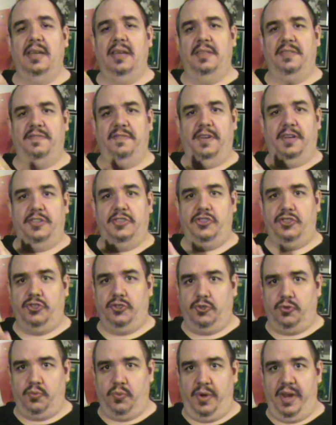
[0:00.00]
It's very
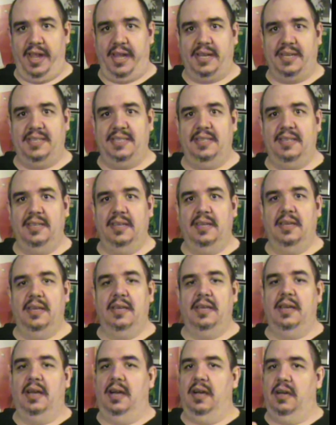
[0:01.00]
strict
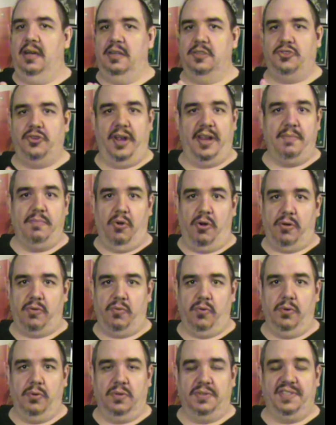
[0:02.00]
uh, trademark
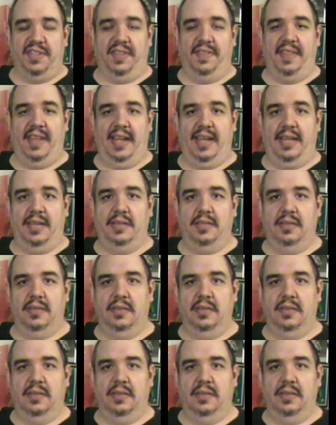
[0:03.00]
rules on that.